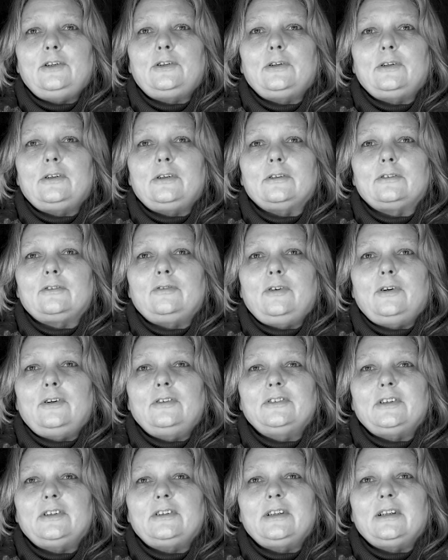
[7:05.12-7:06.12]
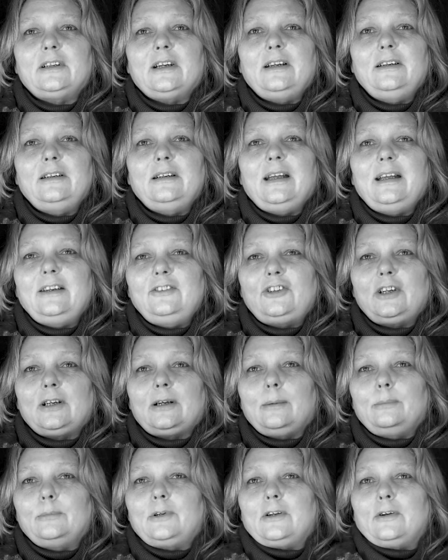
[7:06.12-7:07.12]
the cooker's fallen on the ground." Then she
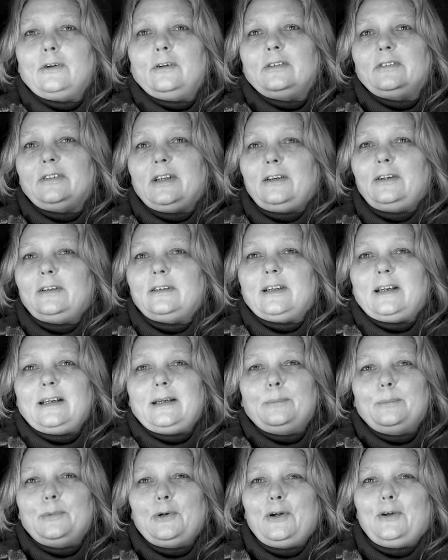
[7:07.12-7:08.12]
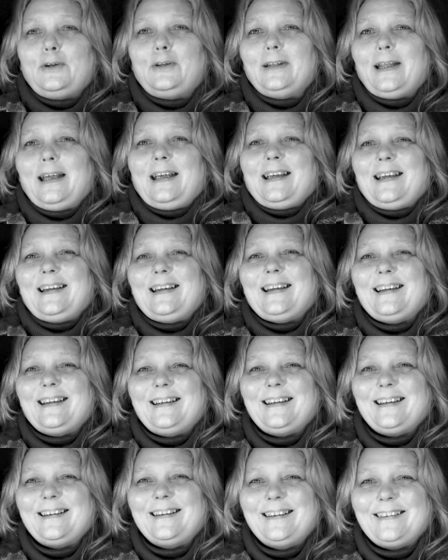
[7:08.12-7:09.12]
come crawling out like
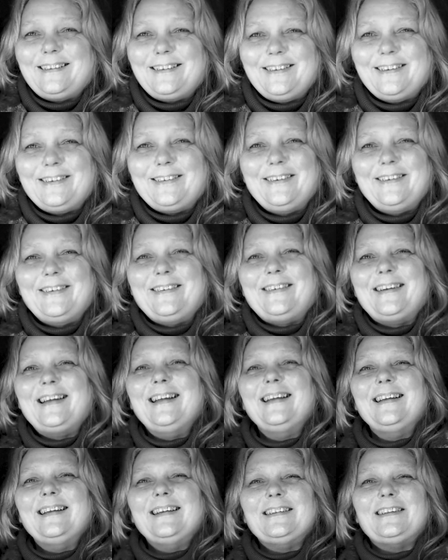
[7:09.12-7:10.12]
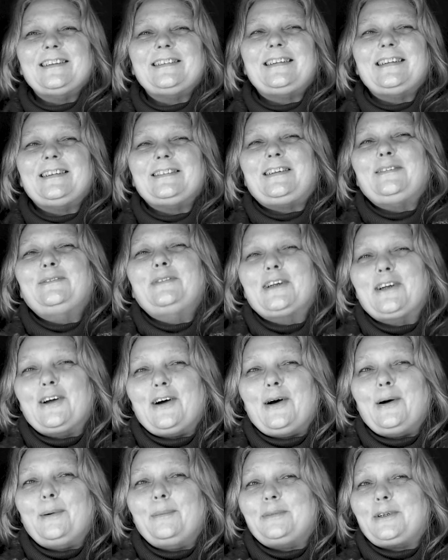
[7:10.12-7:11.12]
Mowgli. You know? We
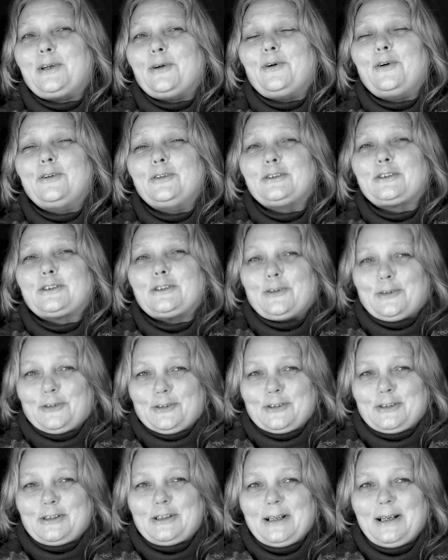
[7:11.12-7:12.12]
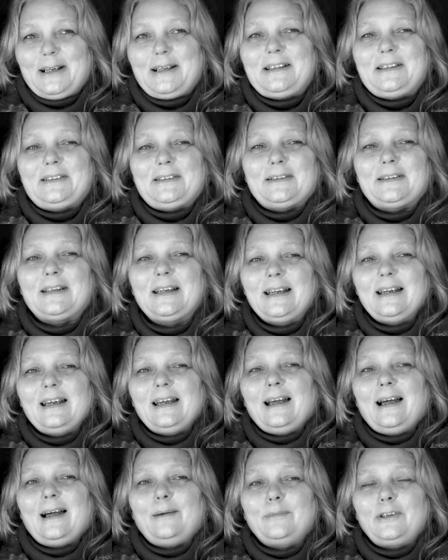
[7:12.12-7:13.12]
got up to all sorts.
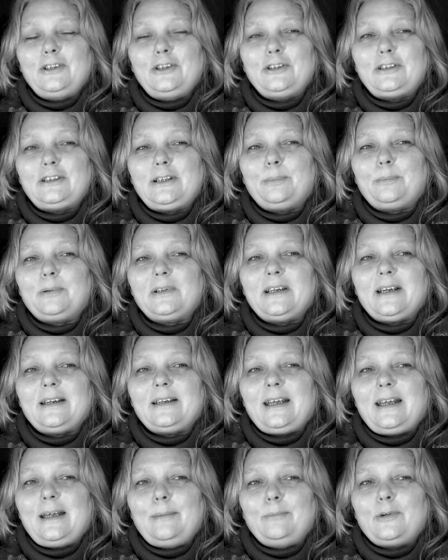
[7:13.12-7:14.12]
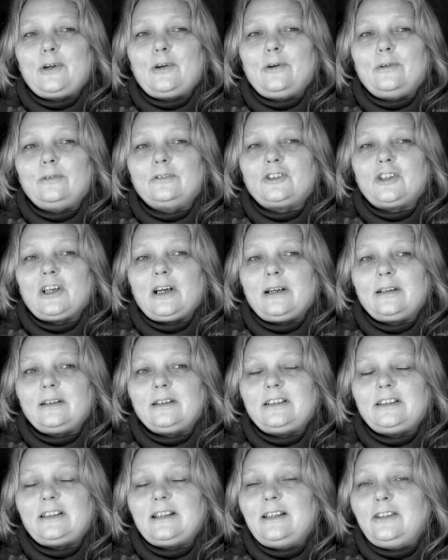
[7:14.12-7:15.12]
And we used to play a game called
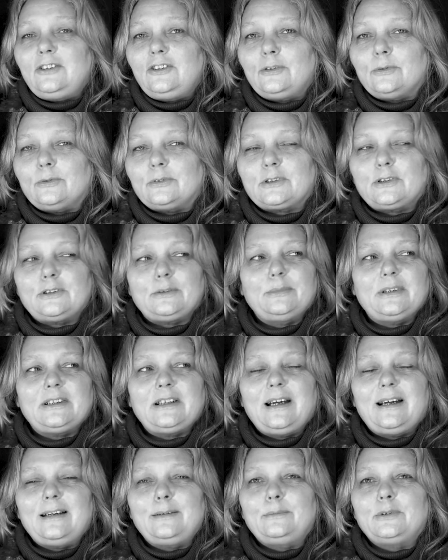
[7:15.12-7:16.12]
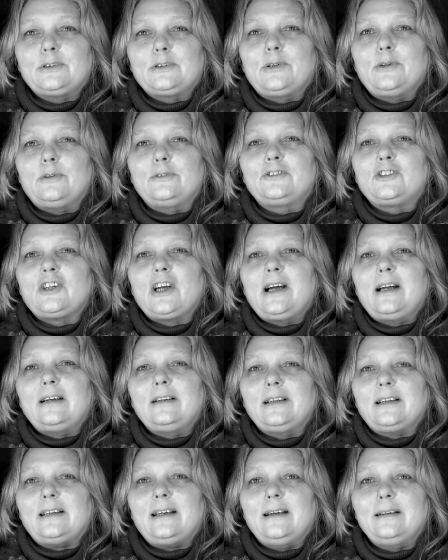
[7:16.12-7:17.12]
Charlie's Angels, because my dad was called
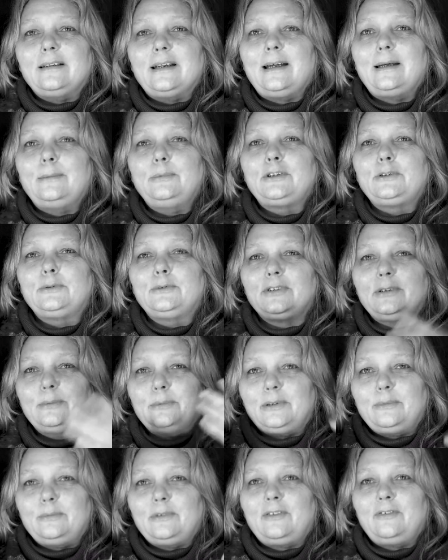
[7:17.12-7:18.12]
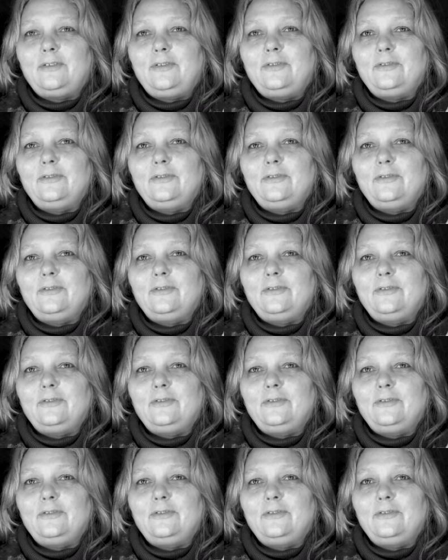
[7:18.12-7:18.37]
Charlie, and I was the only one with